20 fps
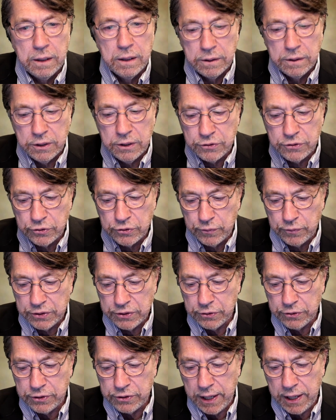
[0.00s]
This is
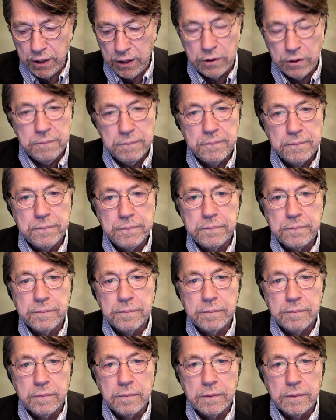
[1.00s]
Richard Taylor.
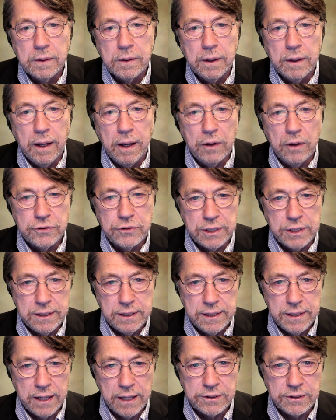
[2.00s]
I'll see you
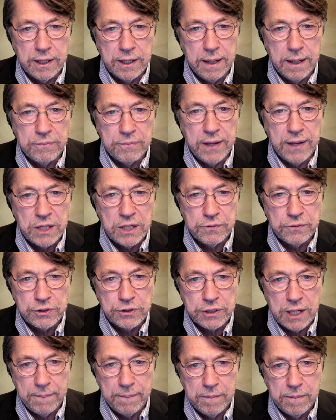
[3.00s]
the next time. Thanks for
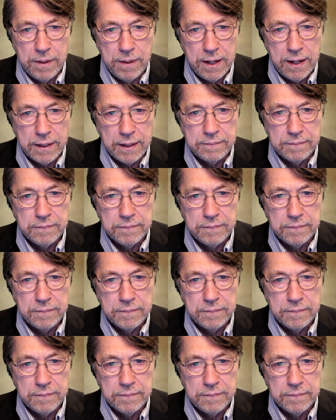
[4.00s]
stopping by.